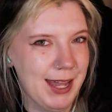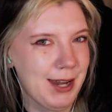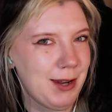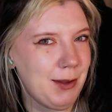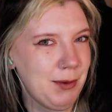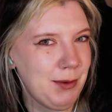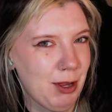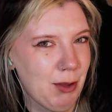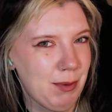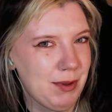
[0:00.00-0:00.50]
I
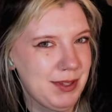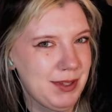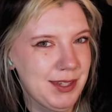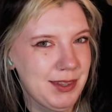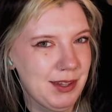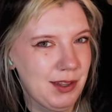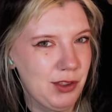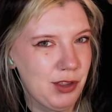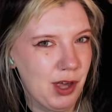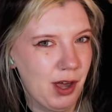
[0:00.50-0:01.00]
don't know what's
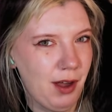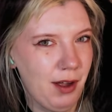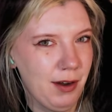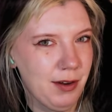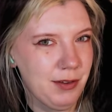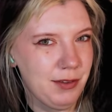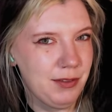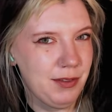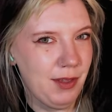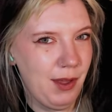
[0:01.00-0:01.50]
in the
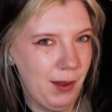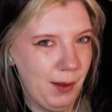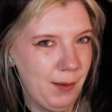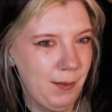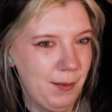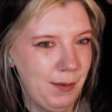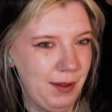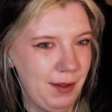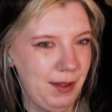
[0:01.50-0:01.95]
jars, though.